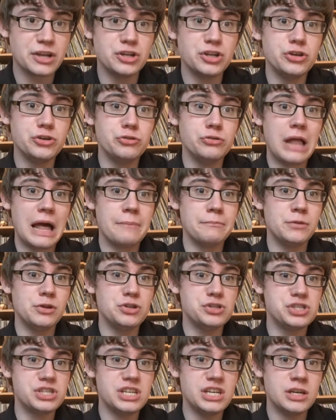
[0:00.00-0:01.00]
new
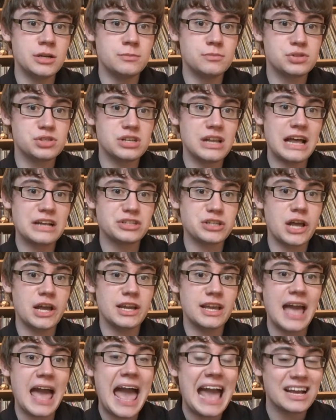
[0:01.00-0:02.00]
museum slash
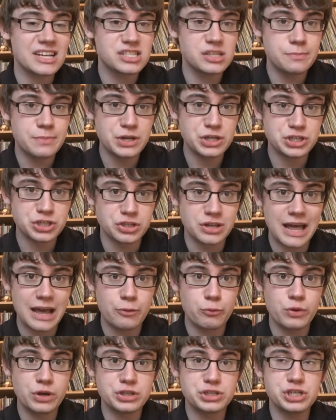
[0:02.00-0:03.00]
exhibition
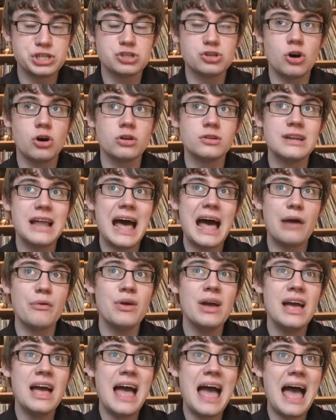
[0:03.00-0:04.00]
which is on now.
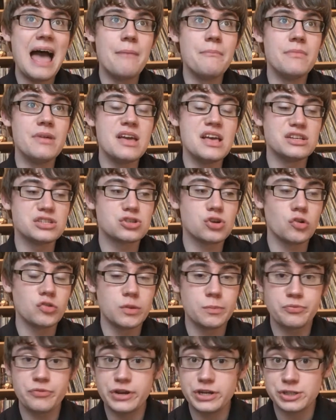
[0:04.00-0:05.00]
It's called
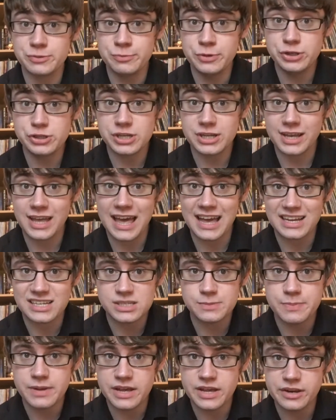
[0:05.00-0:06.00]
the British Music
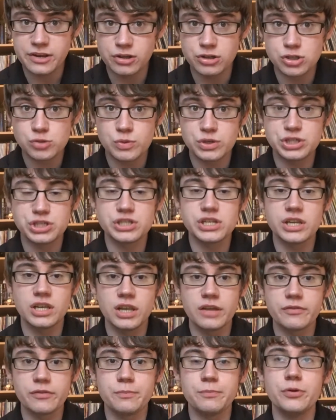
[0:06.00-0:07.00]
Experience, which is
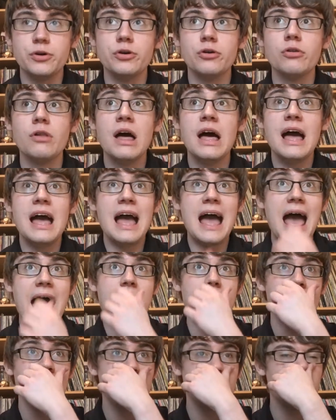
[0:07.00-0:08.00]
in Liverpool.
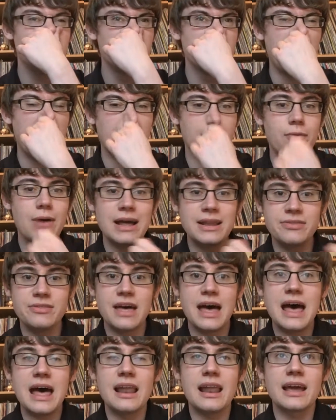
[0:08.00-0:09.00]
Went
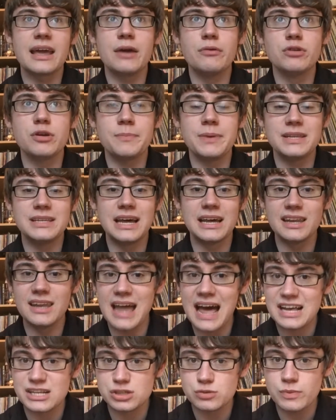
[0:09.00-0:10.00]
there it would have been
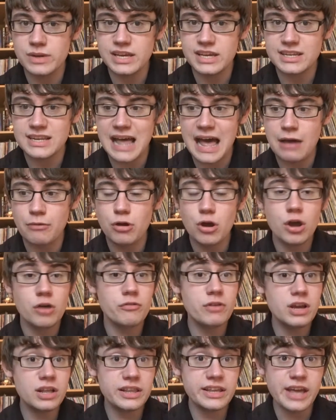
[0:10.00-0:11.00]
last week now.
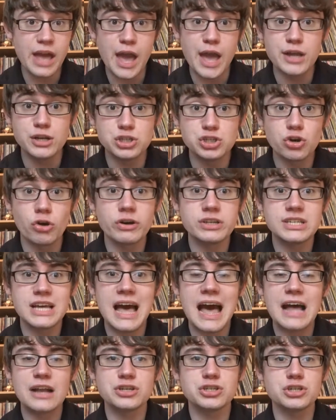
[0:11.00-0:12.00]
Really enjoyed
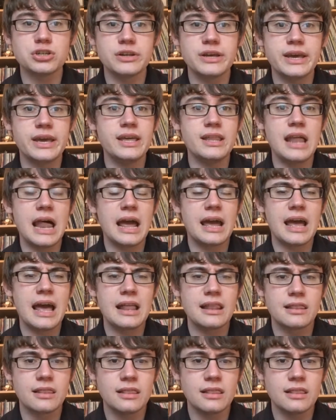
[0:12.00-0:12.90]
it actually. I've